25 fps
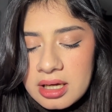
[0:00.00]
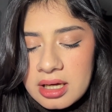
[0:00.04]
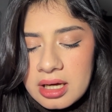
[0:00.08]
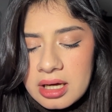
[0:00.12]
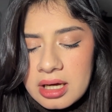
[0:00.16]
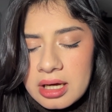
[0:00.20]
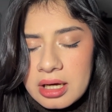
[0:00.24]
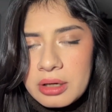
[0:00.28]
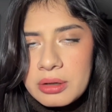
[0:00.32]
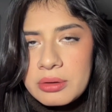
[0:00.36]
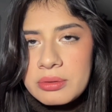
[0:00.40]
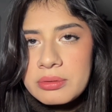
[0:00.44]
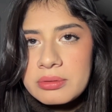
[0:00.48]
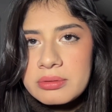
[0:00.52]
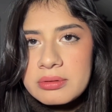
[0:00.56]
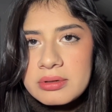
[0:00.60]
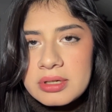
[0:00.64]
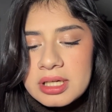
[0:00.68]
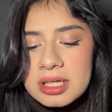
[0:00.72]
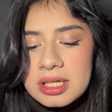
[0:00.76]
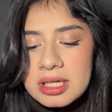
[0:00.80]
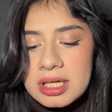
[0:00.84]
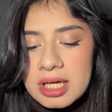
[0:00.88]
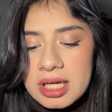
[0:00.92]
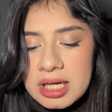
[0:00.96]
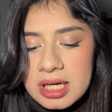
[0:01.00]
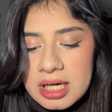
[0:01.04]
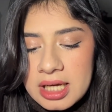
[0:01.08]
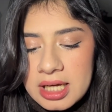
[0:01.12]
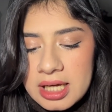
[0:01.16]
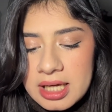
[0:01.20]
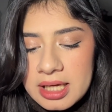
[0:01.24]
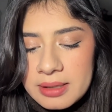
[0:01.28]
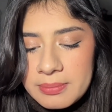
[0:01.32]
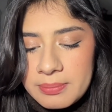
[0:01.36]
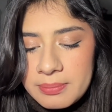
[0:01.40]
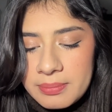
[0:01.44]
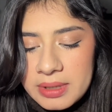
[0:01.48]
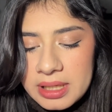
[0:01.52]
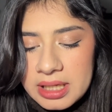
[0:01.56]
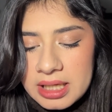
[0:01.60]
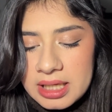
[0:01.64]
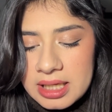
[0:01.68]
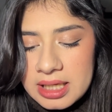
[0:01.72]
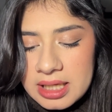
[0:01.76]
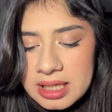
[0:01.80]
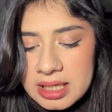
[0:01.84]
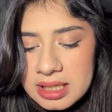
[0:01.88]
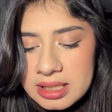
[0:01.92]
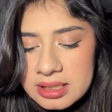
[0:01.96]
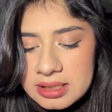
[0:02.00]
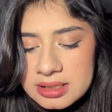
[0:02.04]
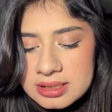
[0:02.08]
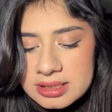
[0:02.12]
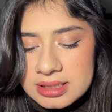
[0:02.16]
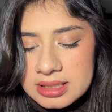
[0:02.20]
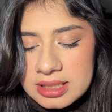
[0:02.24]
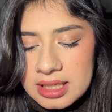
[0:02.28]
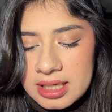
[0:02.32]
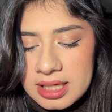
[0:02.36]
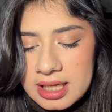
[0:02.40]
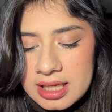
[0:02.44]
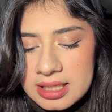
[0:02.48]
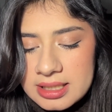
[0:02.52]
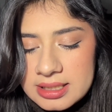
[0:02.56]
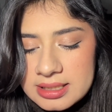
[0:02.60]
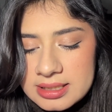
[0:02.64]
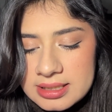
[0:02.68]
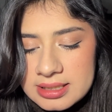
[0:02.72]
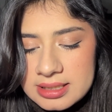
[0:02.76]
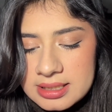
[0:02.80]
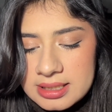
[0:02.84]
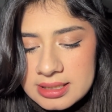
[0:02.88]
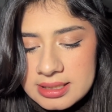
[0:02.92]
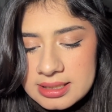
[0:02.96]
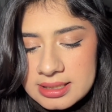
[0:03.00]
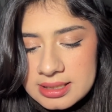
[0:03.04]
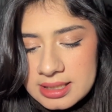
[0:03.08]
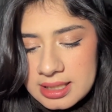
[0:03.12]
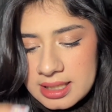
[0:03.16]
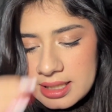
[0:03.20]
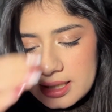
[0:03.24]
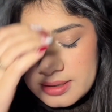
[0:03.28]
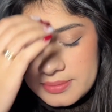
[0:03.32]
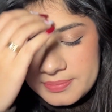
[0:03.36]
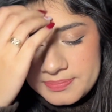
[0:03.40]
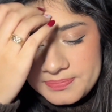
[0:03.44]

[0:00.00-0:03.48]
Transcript: How can I be guilty as sin?